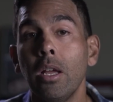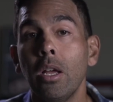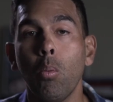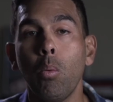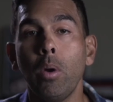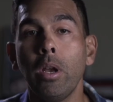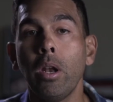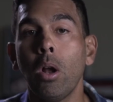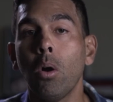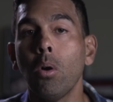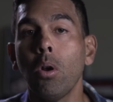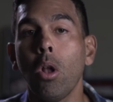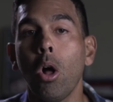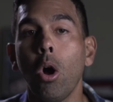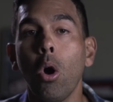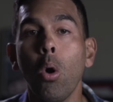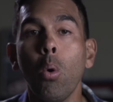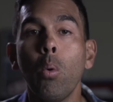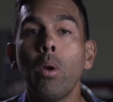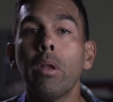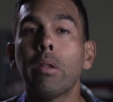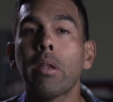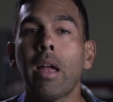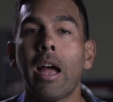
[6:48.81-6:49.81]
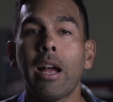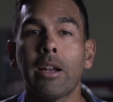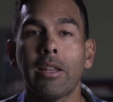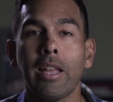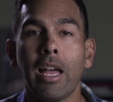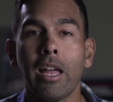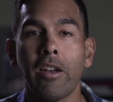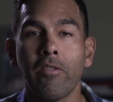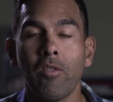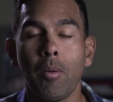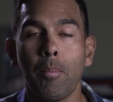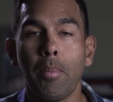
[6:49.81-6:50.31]
We don't always act
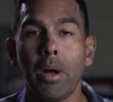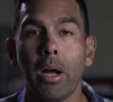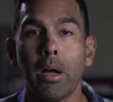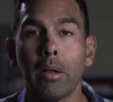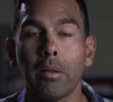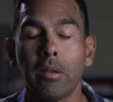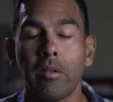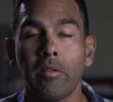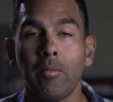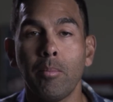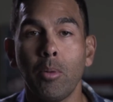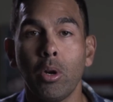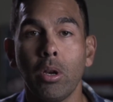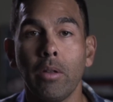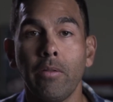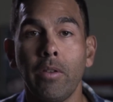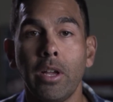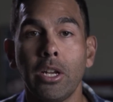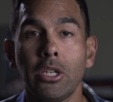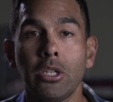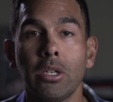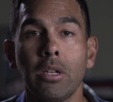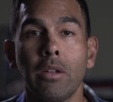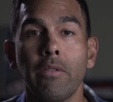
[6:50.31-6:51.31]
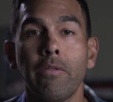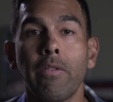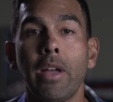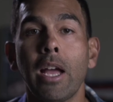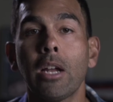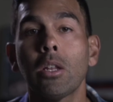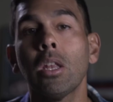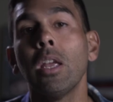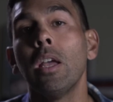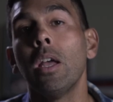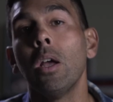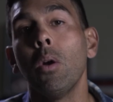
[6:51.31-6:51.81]
out of a positive motivation. In
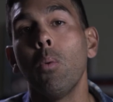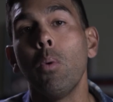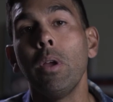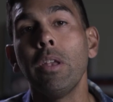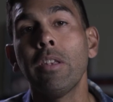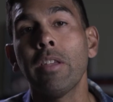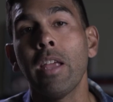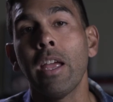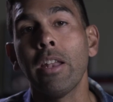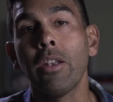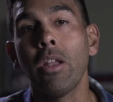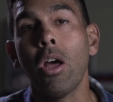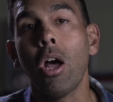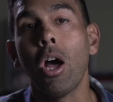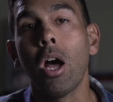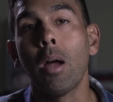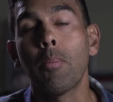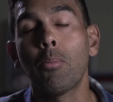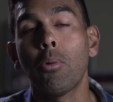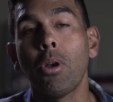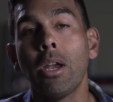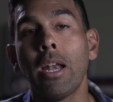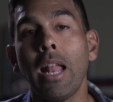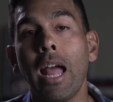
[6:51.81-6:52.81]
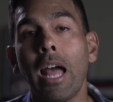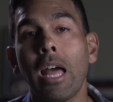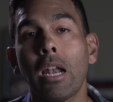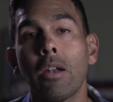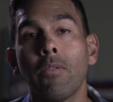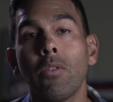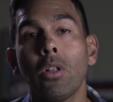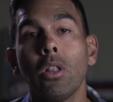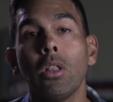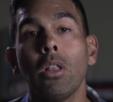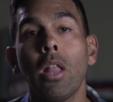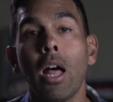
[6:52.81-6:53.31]
fact, we tend to operate out
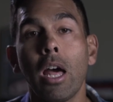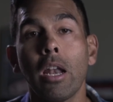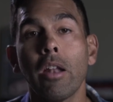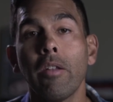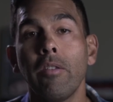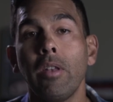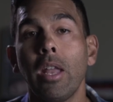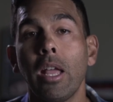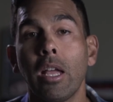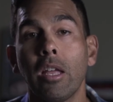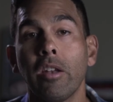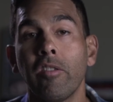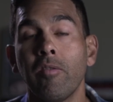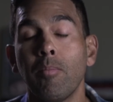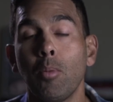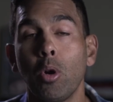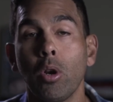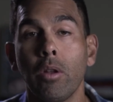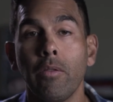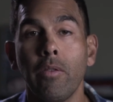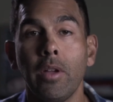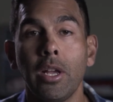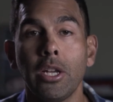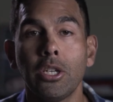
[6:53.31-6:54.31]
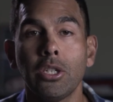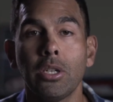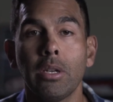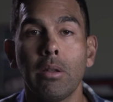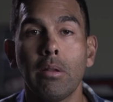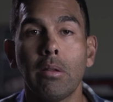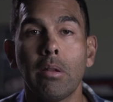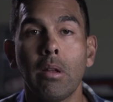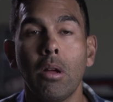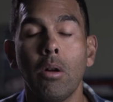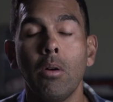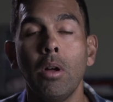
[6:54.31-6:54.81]
of a lot of negative
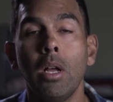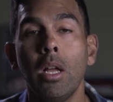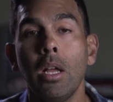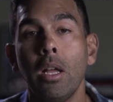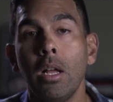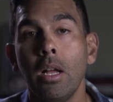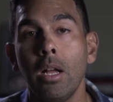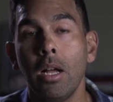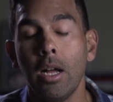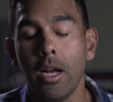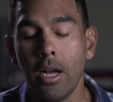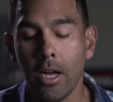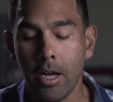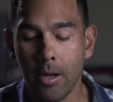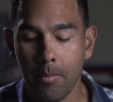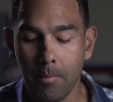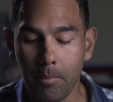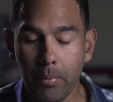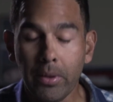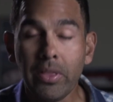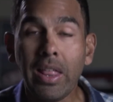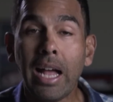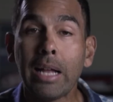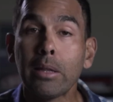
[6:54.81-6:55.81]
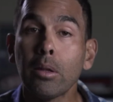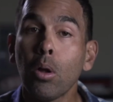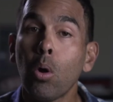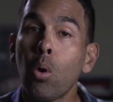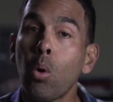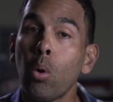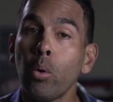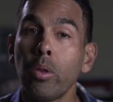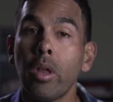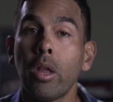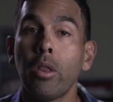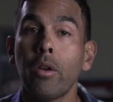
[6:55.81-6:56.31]
motivation. So um, but that's a
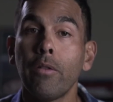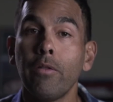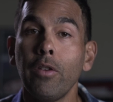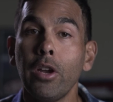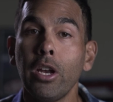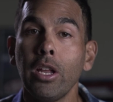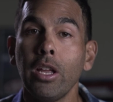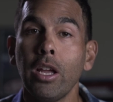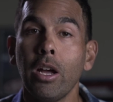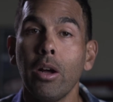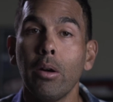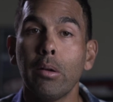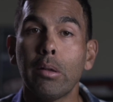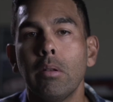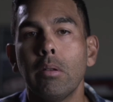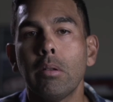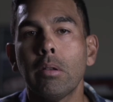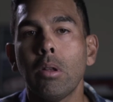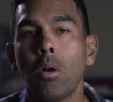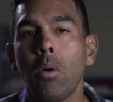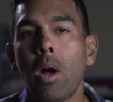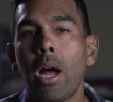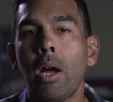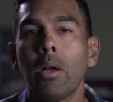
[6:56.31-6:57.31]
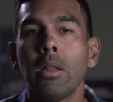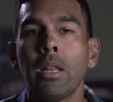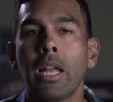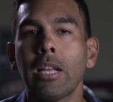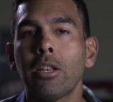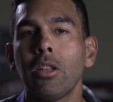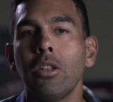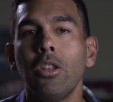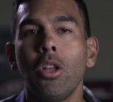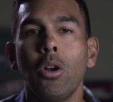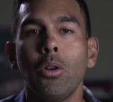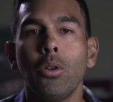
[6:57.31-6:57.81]
whole nother video. So I'd
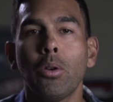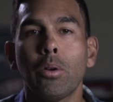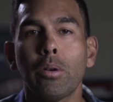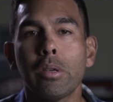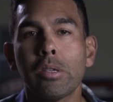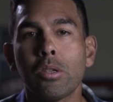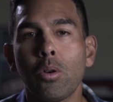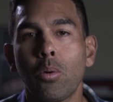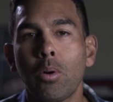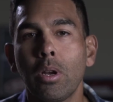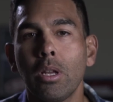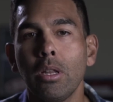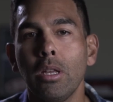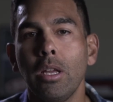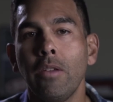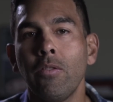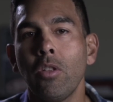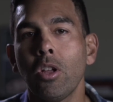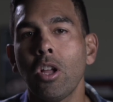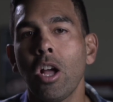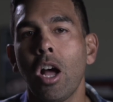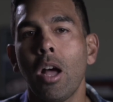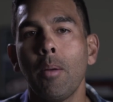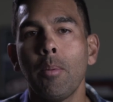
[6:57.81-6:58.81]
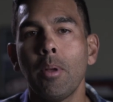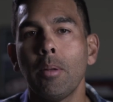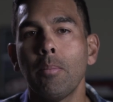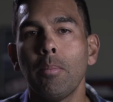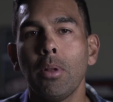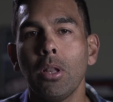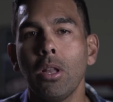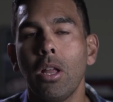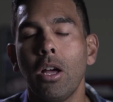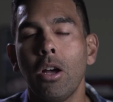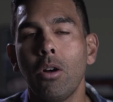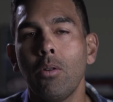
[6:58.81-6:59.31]
like to know your story. Leave the comment
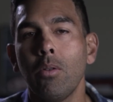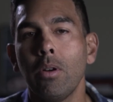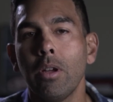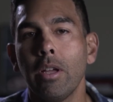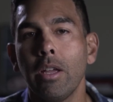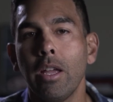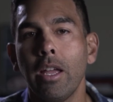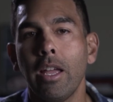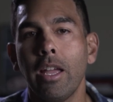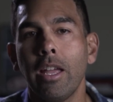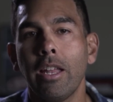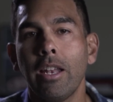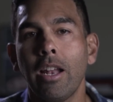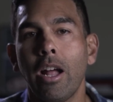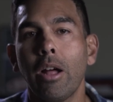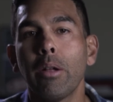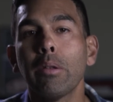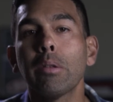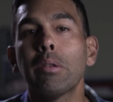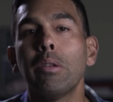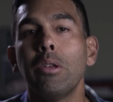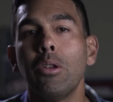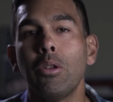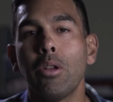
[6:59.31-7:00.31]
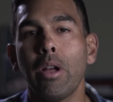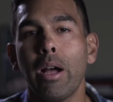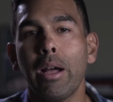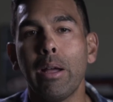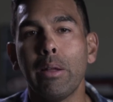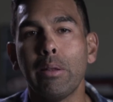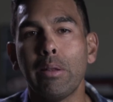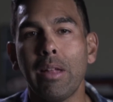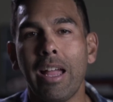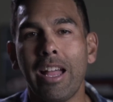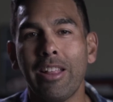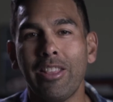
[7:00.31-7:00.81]
below and I'll see you
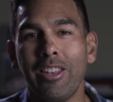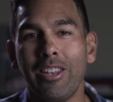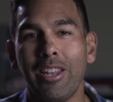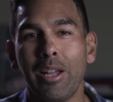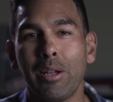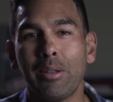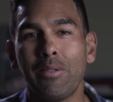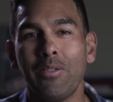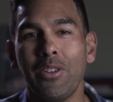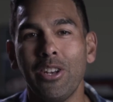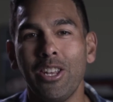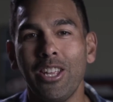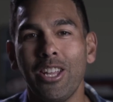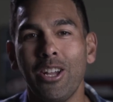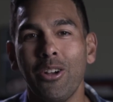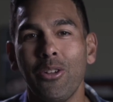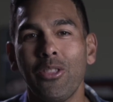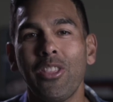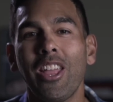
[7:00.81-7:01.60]
guys at the next video.